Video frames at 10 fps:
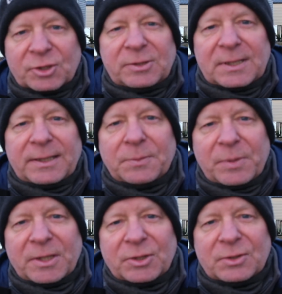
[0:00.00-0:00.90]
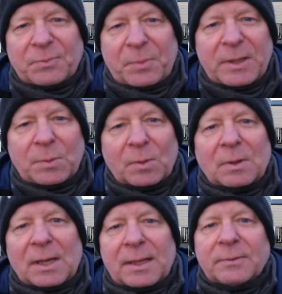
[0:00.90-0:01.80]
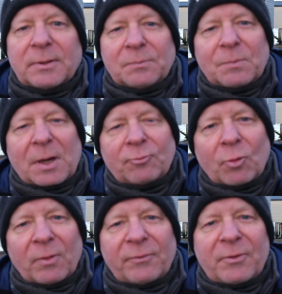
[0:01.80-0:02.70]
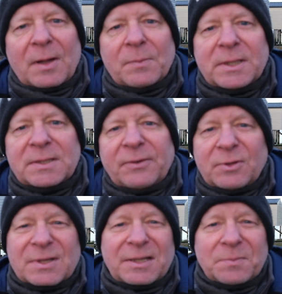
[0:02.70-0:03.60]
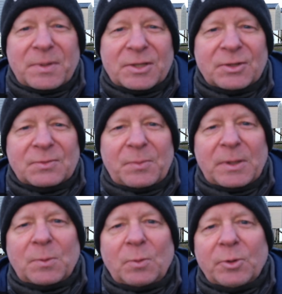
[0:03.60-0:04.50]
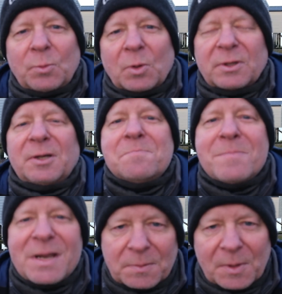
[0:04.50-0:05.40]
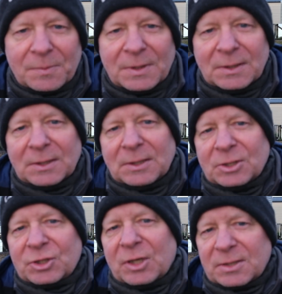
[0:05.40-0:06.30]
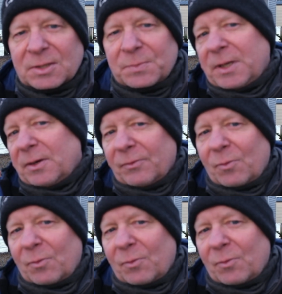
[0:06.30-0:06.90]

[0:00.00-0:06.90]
taking pictures of people, and my rule of thumb is if you're taking pictures of people, you want a minimum shutter speed of